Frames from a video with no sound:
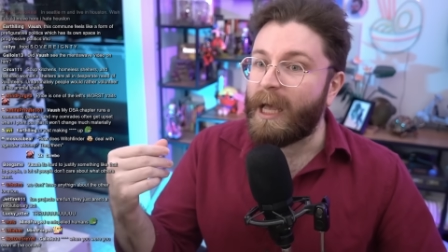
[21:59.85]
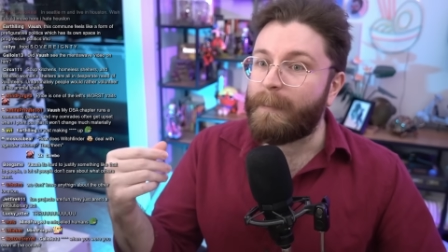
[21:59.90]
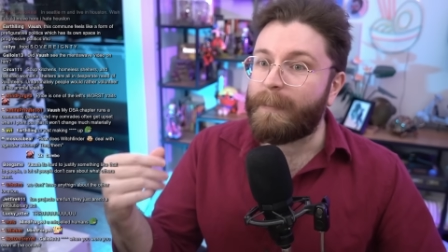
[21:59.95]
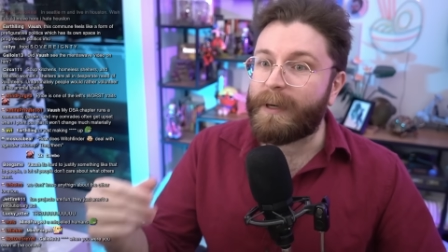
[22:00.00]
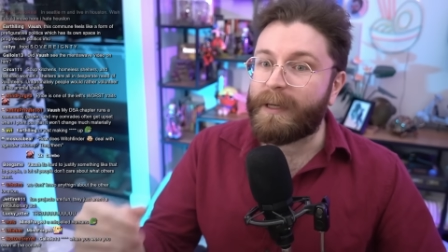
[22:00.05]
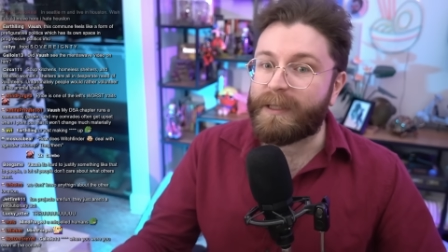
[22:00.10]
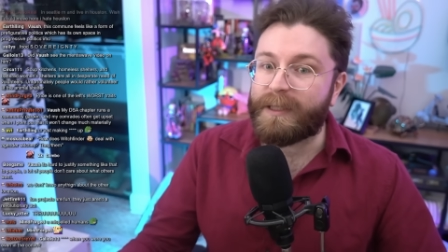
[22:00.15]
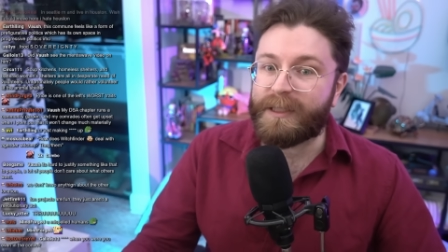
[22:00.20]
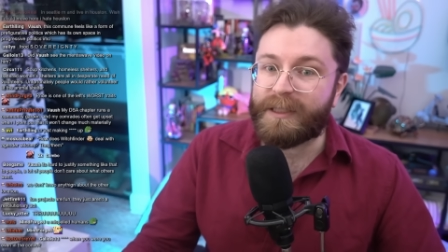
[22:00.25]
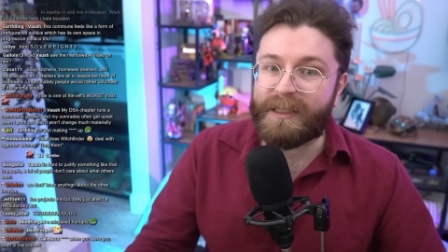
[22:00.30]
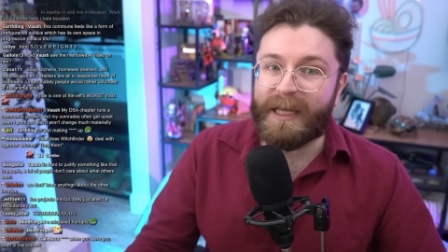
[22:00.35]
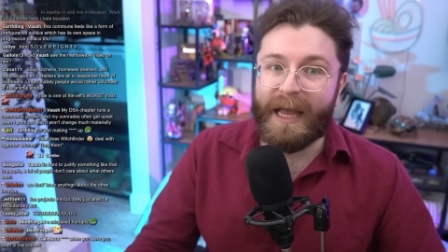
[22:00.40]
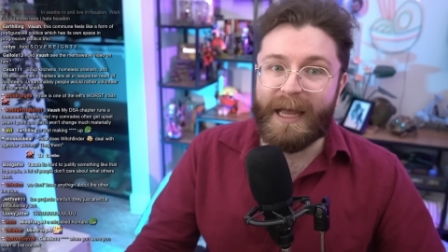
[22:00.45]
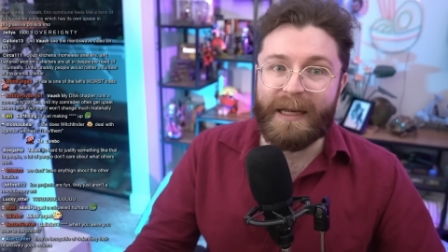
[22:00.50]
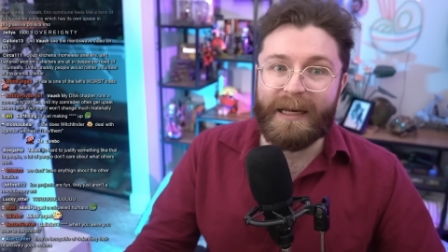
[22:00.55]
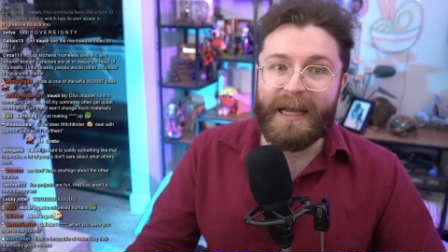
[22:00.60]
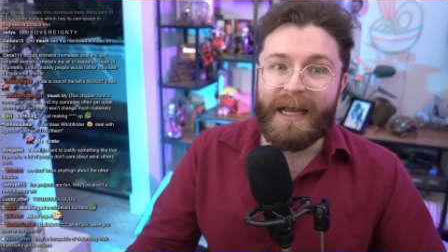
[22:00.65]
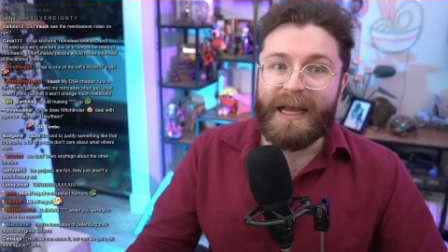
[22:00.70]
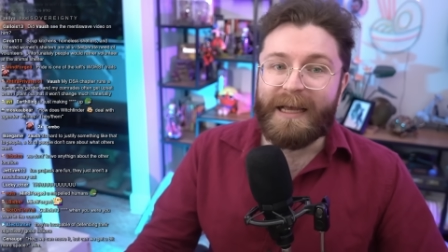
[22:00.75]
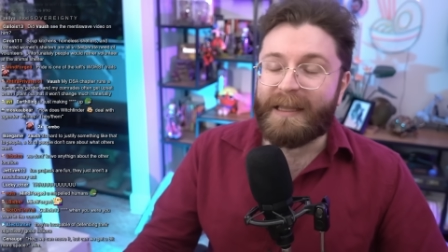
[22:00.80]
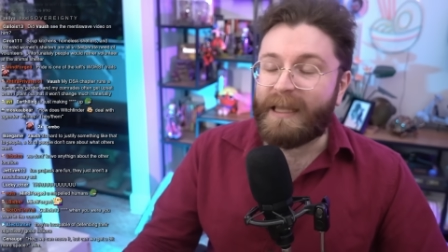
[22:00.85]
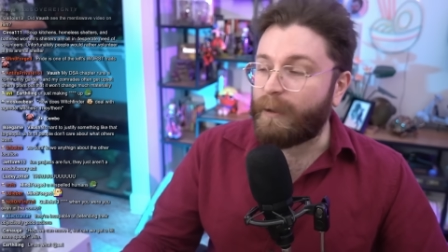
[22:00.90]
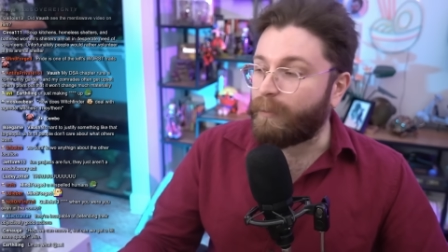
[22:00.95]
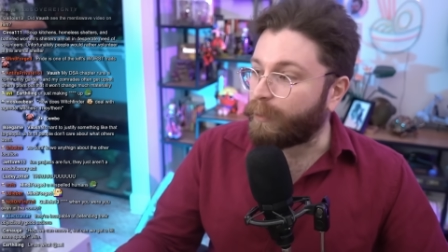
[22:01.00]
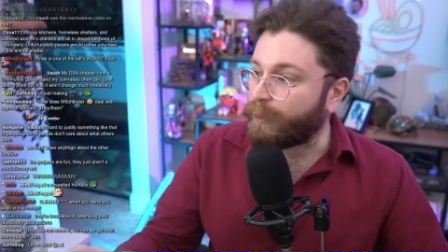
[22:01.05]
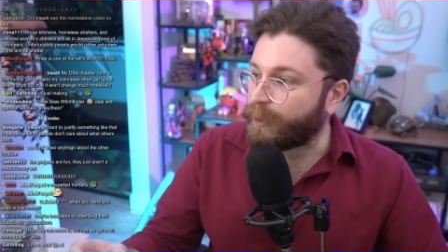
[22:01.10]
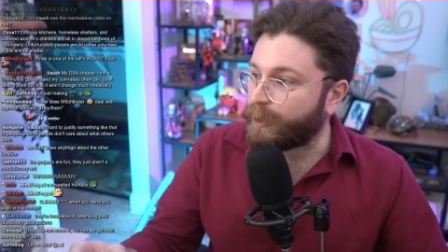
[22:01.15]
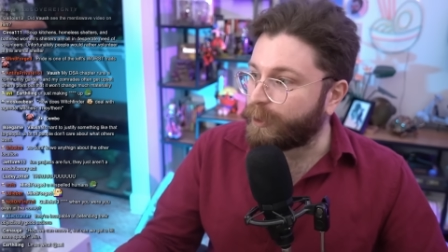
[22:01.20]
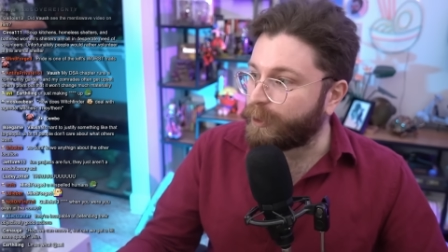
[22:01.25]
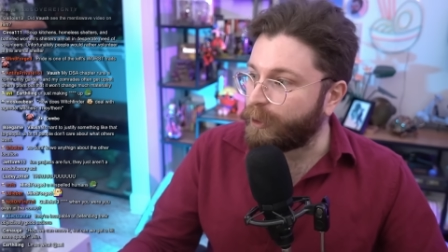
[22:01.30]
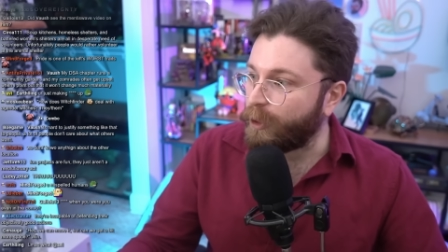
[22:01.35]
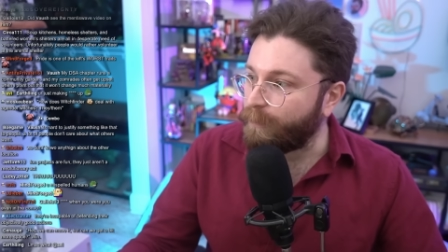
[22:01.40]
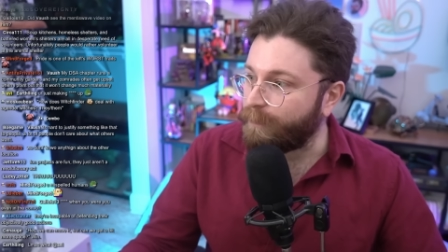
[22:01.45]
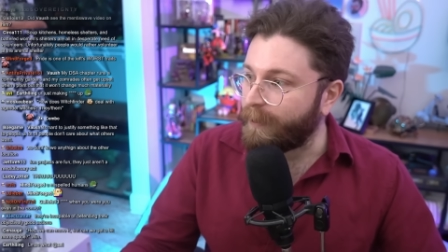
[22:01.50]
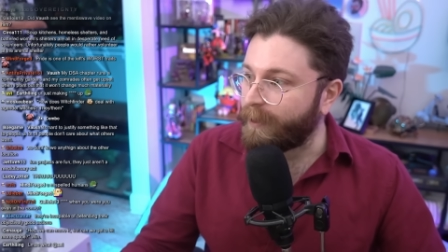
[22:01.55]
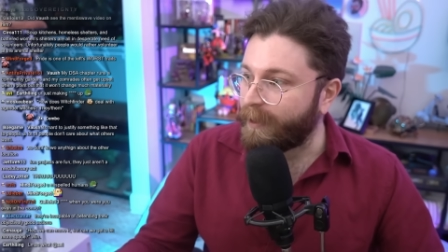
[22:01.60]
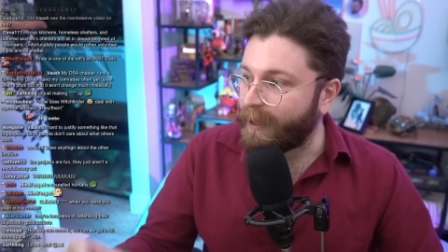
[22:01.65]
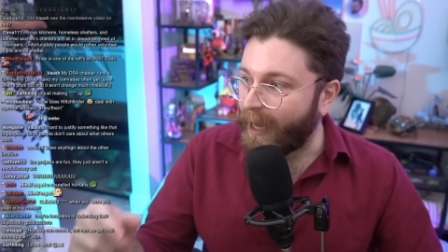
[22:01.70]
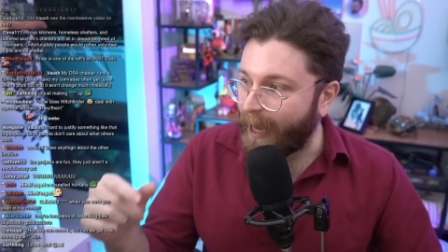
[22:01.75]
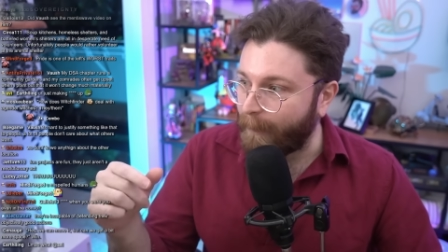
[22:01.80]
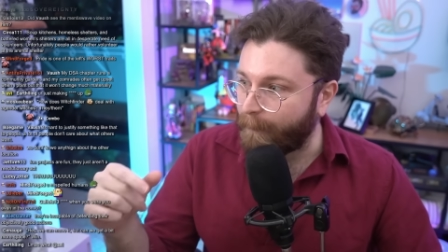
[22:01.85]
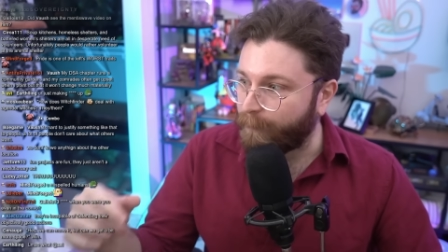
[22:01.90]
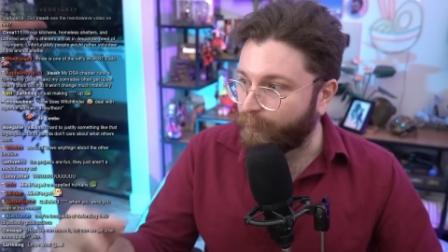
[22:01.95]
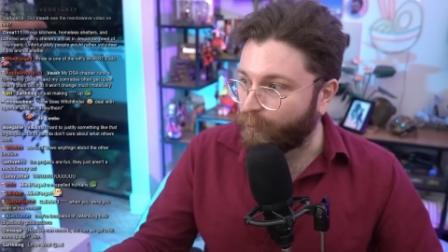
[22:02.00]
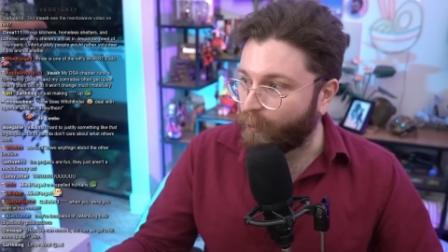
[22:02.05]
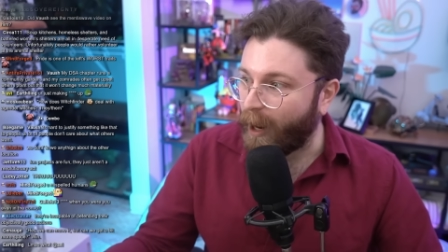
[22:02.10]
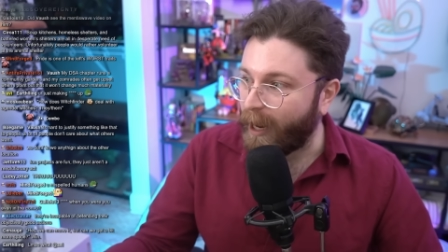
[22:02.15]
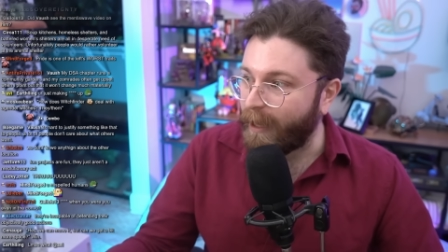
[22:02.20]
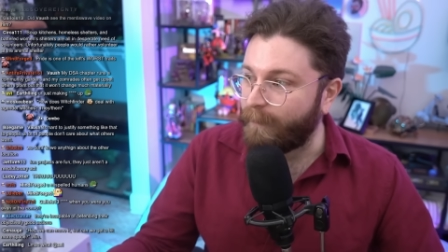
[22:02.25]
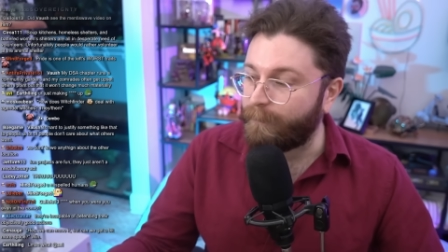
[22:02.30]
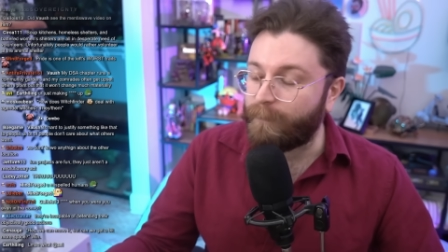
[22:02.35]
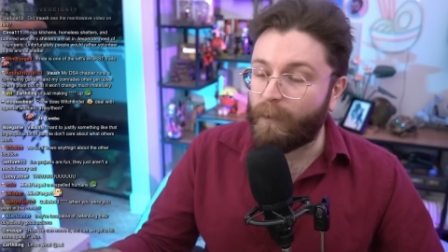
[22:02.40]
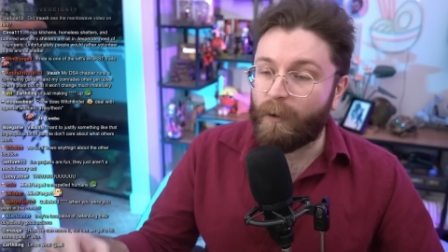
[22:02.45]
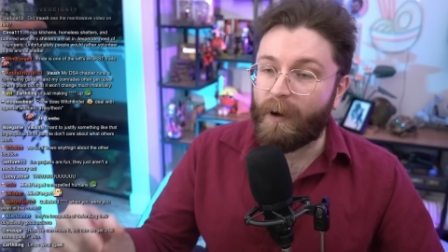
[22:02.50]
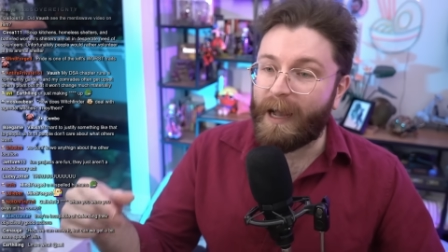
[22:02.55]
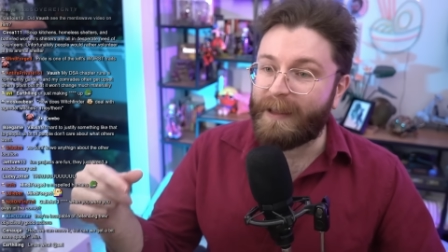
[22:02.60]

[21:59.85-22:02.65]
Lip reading: But instead, they were stupid and prideful